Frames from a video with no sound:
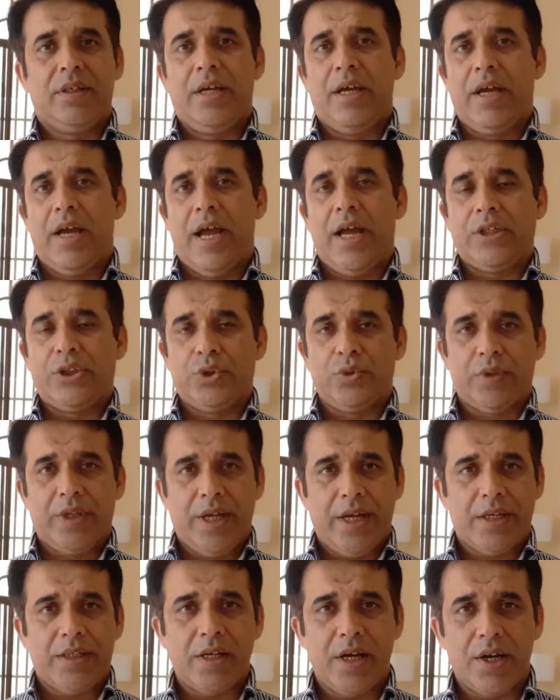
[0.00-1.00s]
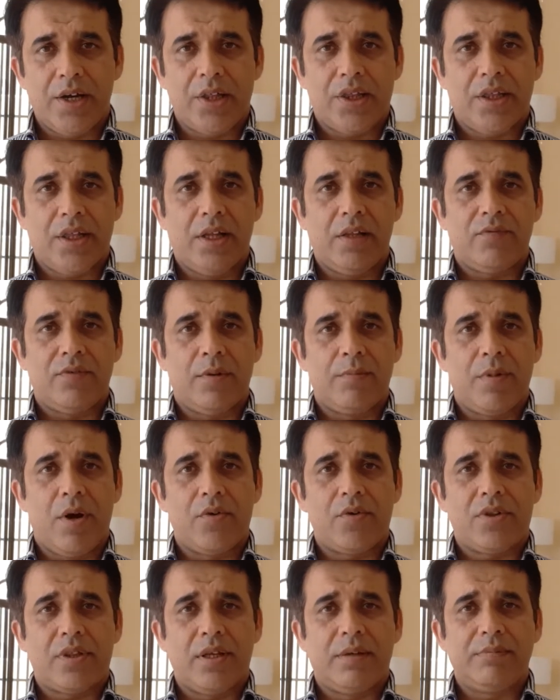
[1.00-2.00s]
educate ourselves
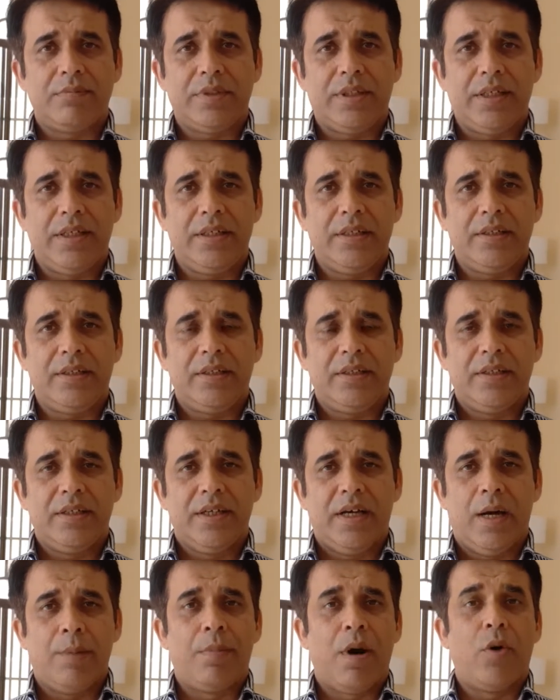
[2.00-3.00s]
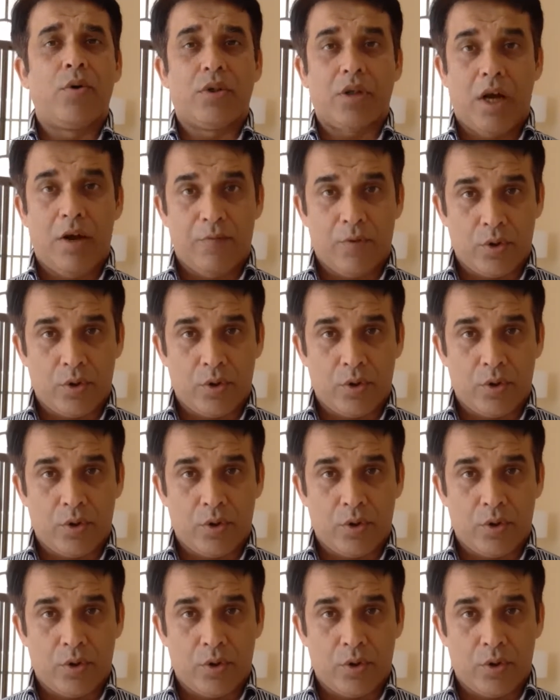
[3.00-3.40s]
about something, about our